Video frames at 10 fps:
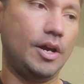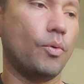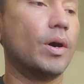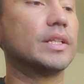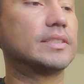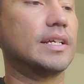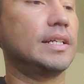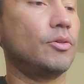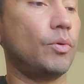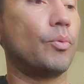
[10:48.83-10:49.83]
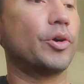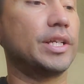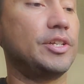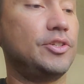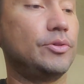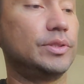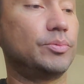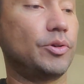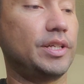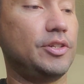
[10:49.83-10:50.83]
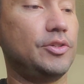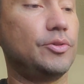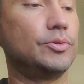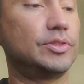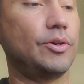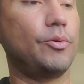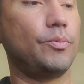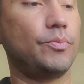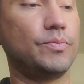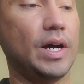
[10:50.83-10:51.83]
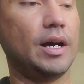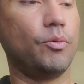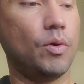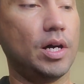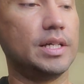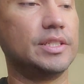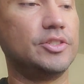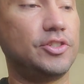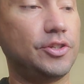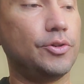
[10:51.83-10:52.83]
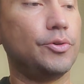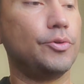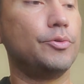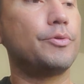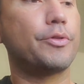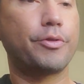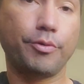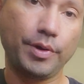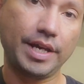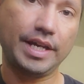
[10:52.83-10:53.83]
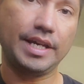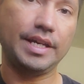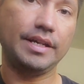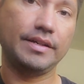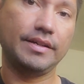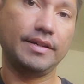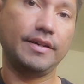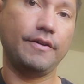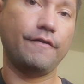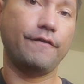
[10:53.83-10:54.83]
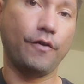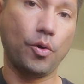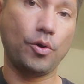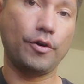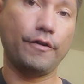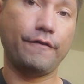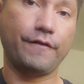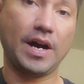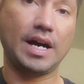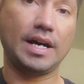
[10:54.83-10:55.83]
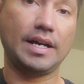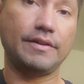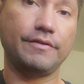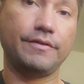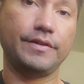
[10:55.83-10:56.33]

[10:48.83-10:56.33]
What we're gonna do is we're gonna do 1, 2, 3, 4, 5,